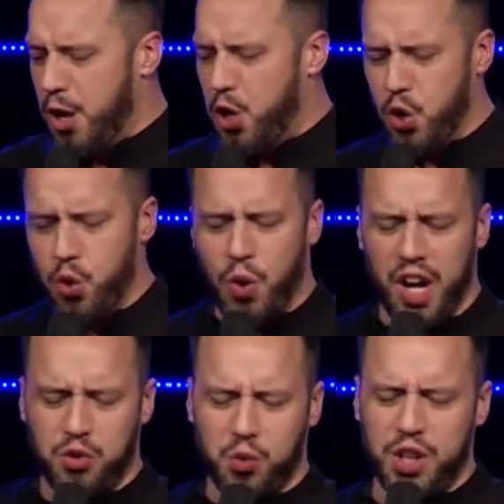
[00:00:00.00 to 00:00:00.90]
who
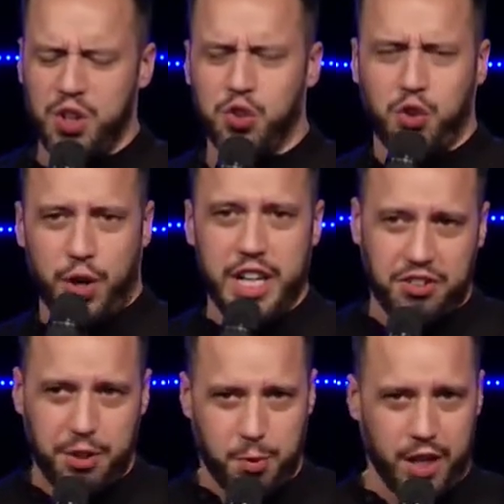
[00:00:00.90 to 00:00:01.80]
was one of those
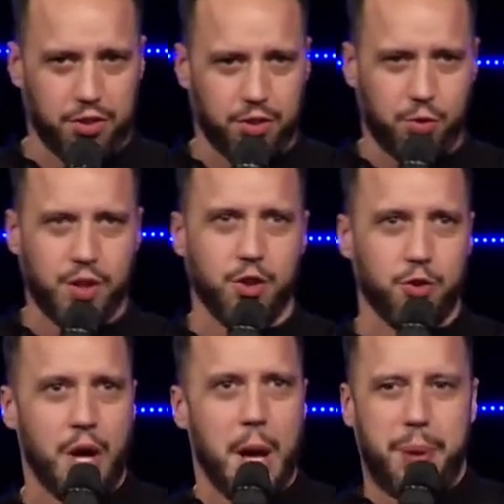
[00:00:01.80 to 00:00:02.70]
crazy praisers, one of
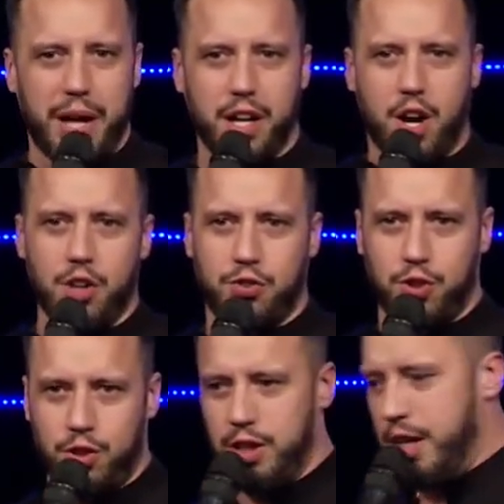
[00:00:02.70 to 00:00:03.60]
those
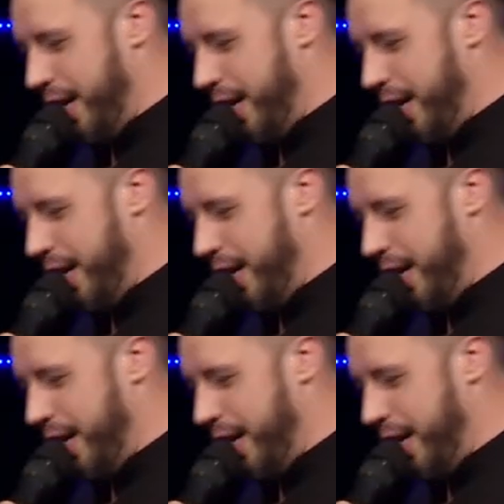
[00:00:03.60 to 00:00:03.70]
Pentecostal,